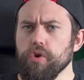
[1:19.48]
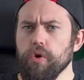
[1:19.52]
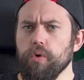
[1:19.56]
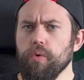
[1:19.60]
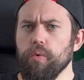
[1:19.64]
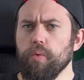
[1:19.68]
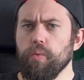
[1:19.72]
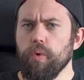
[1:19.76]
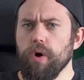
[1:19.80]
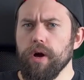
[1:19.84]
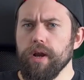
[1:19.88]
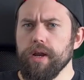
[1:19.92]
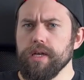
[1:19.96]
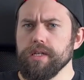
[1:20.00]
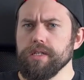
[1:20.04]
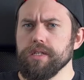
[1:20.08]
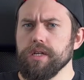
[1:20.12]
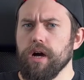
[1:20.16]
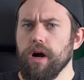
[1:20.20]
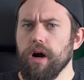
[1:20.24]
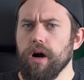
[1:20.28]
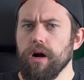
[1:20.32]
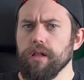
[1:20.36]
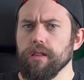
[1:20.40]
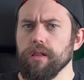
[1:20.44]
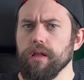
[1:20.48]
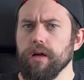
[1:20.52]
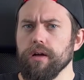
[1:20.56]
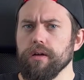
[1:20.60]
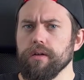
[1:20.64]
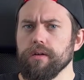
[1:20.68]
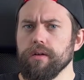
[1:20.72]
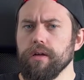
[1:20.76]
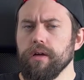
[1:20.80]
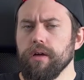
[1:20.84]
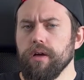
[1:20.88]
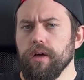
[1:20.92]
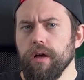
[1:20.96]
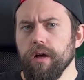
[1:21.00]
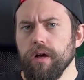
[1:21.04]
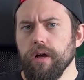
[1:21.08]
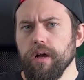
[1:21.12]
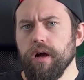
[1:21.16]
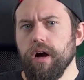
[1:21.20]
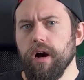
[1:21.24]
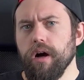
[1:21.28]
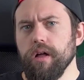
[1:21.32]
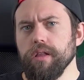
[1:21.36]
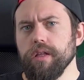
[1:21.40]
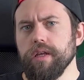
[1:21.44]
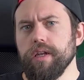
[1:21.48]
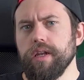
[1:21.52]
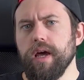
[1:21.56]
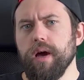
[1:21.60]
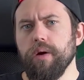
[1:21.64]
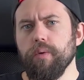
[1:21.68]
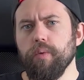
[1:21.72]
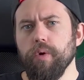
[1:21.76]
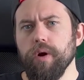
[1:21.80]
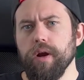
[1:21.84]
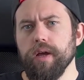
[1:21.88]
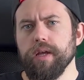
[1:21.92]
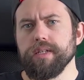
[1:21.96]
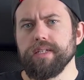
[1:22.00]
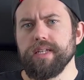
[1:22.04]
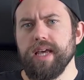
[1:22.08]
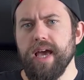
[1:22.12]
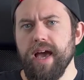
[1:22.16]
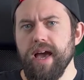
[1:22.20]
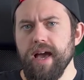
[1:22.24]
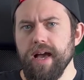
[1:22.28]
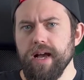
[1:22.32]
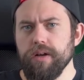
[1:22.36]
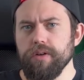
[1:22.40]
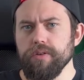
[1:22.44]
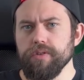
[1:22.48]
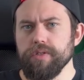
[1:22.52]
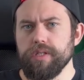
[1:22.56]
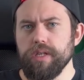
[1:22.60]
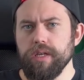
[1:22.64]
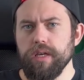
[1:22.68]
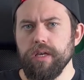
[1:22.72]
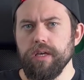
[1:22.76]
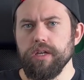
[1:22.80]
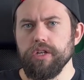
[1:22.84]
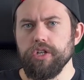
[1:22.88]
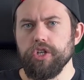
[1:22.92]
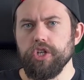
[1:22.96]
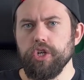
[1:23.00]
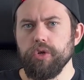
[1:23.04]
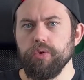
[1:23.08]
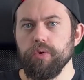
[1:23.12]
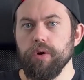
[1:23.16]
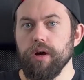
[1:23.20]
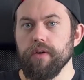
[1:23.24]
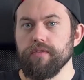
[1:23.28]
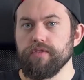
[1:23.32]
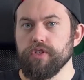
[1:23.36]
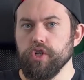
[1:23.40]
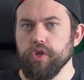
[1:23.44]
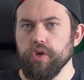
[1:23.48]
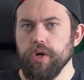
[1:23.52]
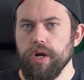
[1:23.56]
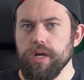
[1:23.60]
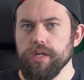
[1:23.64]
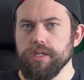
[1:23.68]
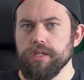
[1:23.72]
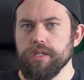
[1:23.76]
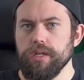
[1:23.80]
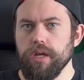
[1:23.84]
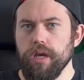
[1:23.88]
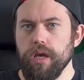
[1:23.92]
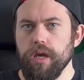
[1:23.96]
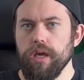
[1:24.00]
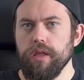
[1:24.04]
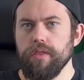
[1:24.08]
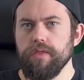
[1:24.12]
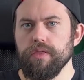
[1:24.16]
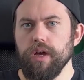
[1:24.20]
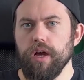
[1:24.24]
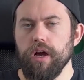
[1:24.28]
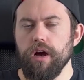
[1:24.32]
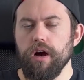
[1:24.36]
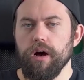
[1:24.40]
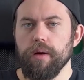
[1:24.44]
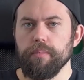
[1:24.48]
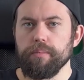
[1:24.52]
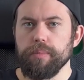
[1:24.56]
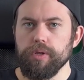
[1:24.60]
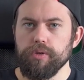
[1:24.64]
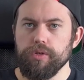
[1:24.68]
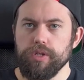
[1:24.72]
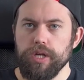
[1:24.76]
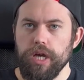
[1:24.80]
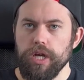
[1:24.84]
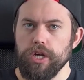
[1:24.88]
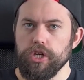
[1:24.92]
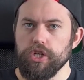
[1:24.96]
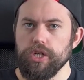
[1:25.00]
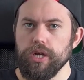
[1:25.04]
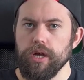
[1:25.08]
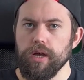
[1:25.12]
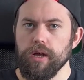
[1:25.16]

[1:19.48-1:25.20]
what is Khala? Khala Network tackles the issue of trust in the computation